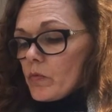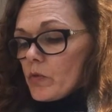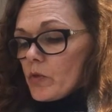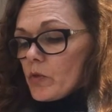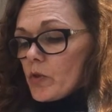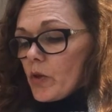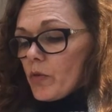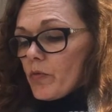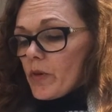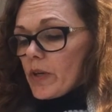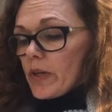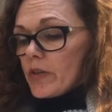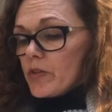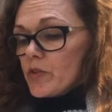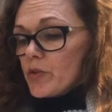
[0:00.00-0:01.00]
Don't
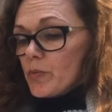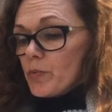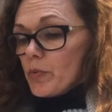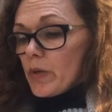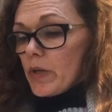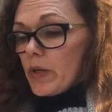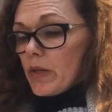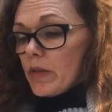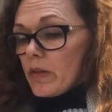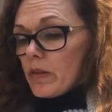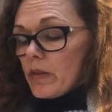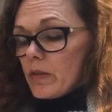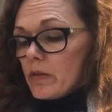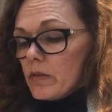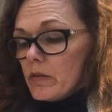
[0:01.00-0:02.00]
forget to breathe,
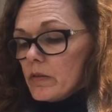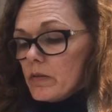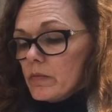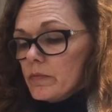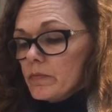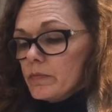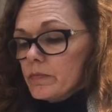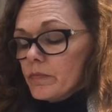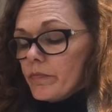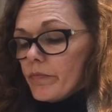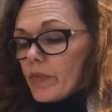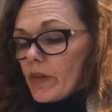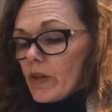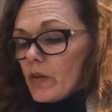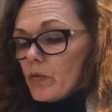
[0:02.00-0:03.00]

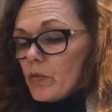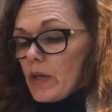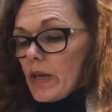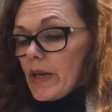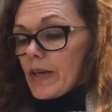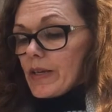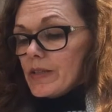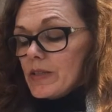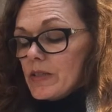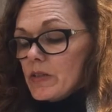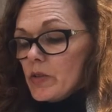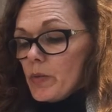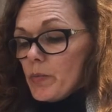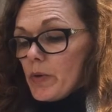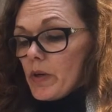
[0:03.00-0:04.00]
relax in
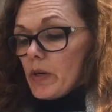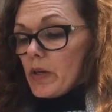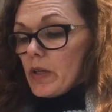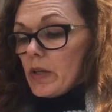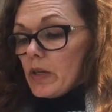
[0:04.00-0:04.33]
your body.